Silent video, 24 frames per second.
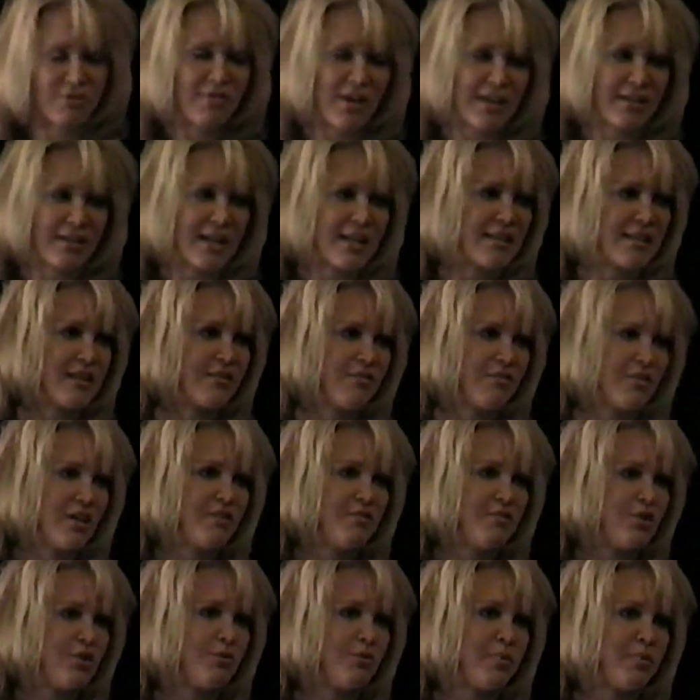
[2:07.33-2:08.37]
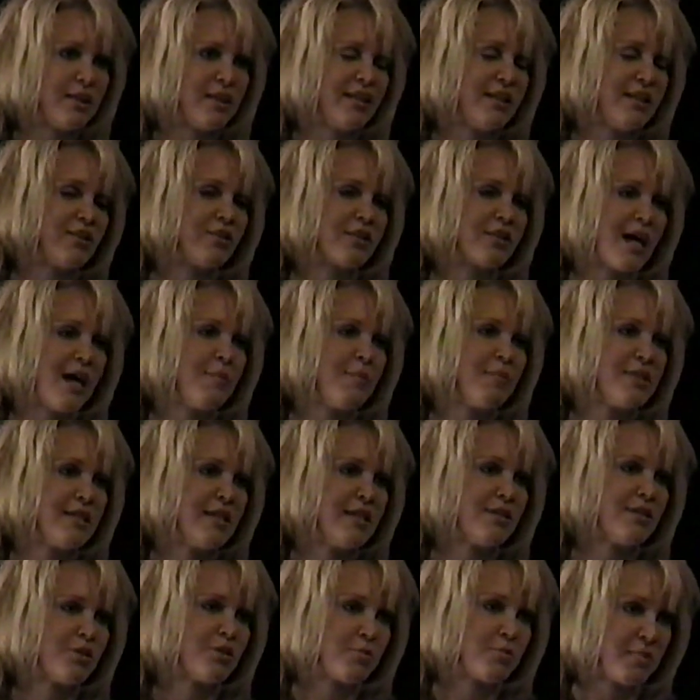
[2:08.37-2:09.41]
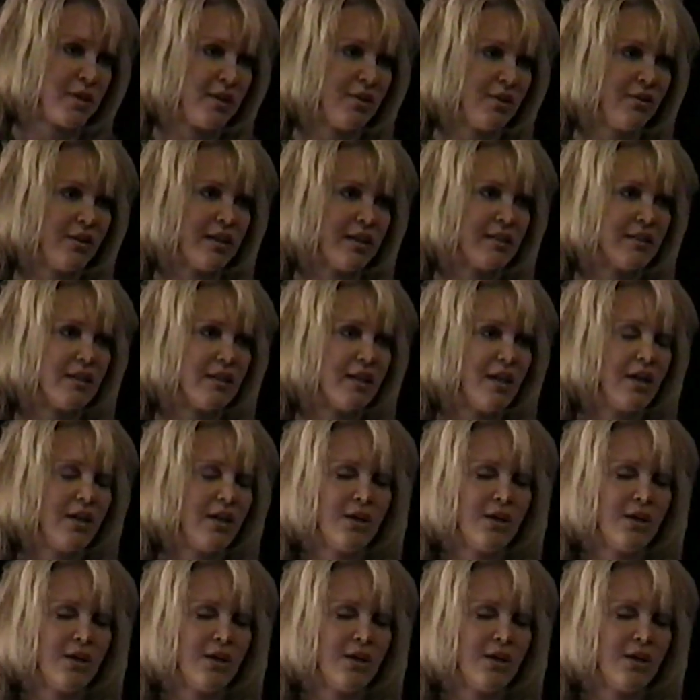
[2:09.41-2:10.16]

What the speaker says: in fact, I think very few political commentators, period,